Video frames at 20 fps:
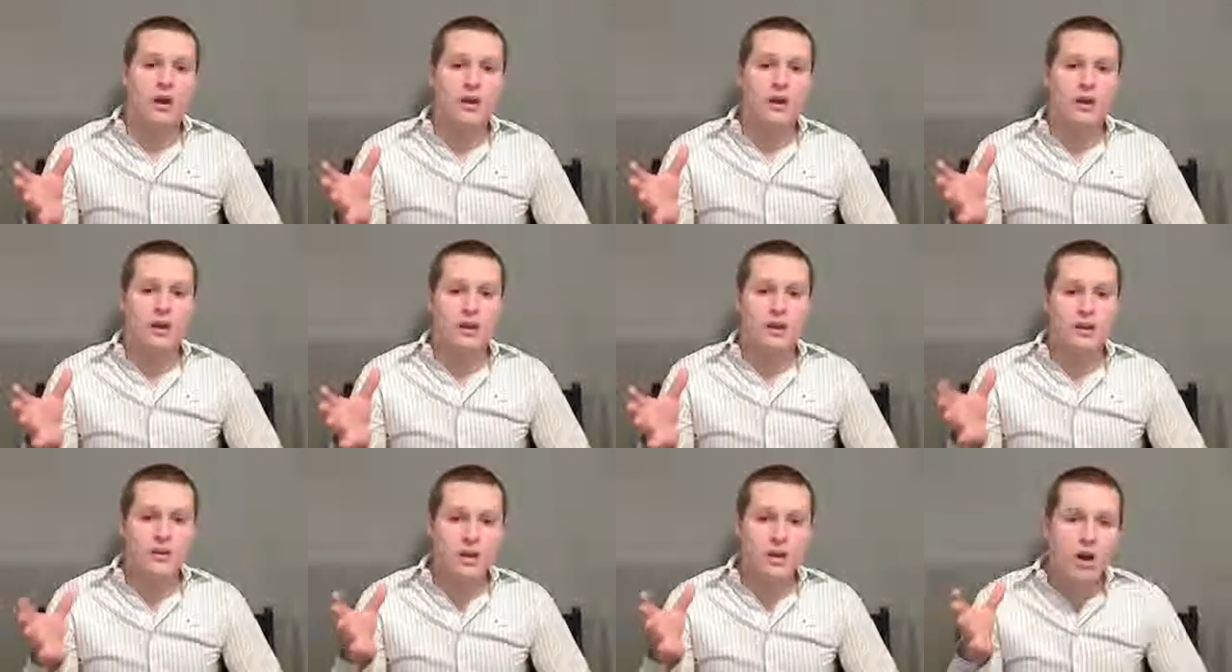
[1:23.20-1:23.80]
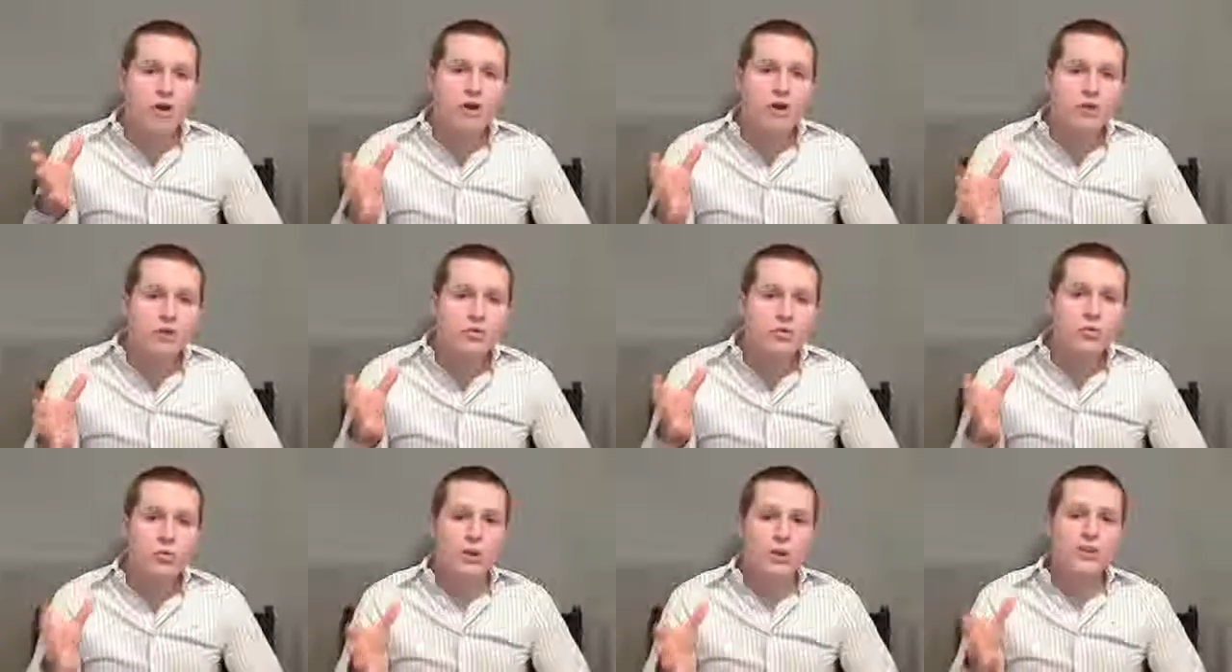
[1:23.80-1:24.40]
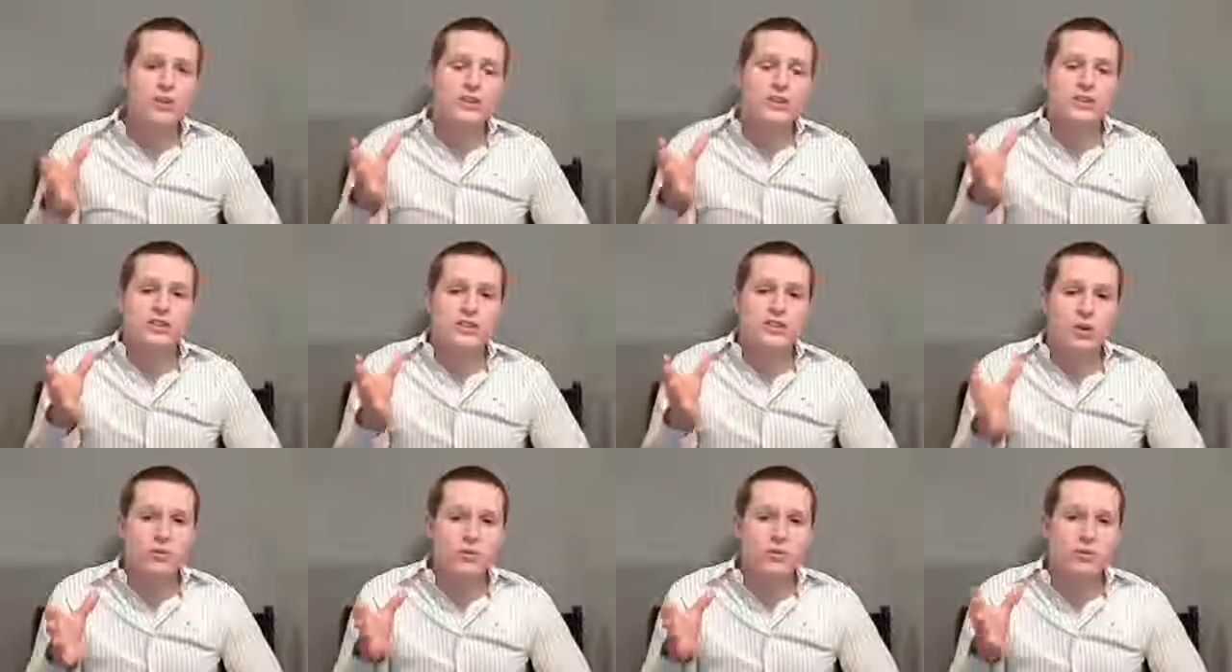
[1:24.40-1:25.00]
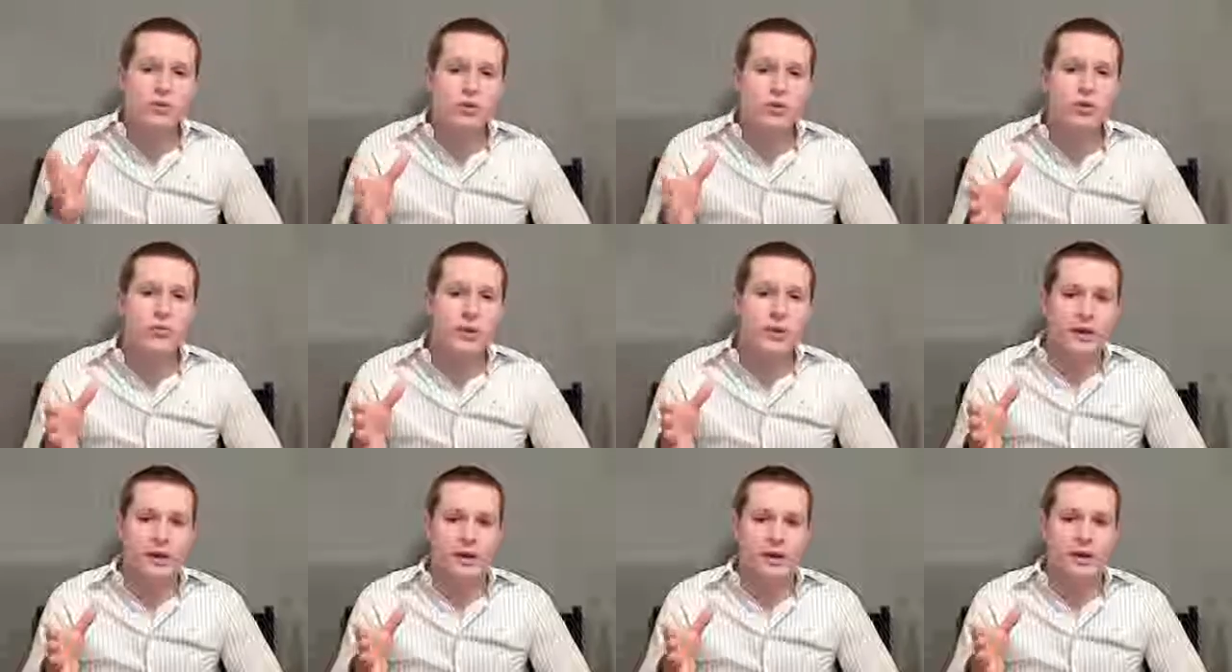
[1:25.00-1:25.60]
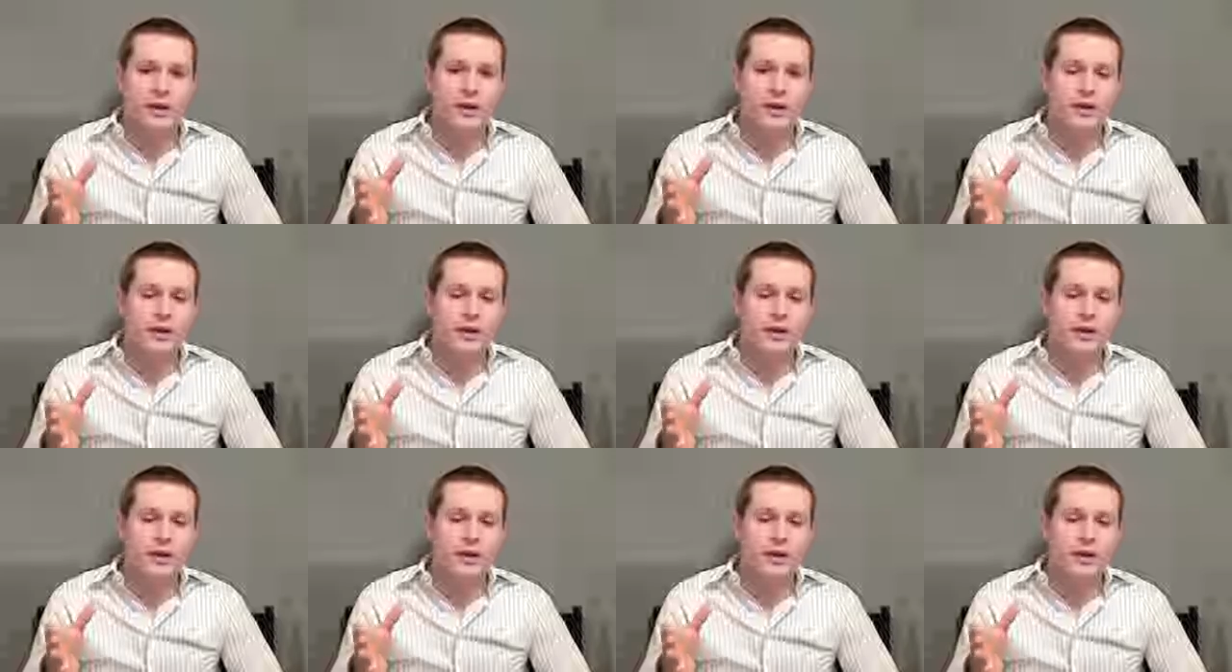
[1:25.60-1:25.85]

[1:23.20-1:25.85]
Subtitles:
okay, are you really so stupid